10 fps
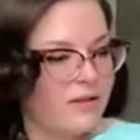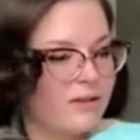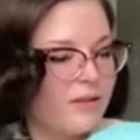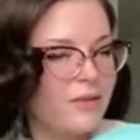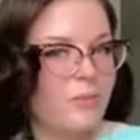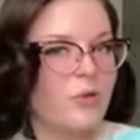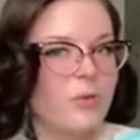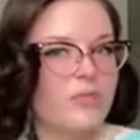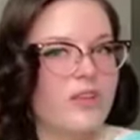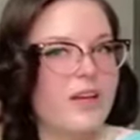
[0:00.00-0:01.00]
Let them
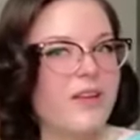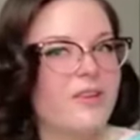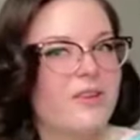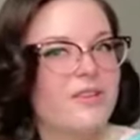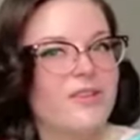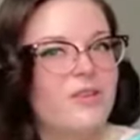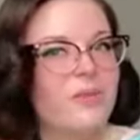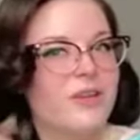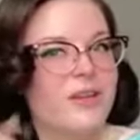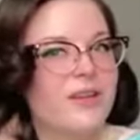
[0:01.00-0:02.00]
grip together a little
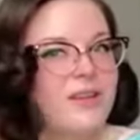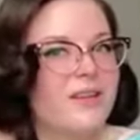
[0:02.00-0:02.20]
bit,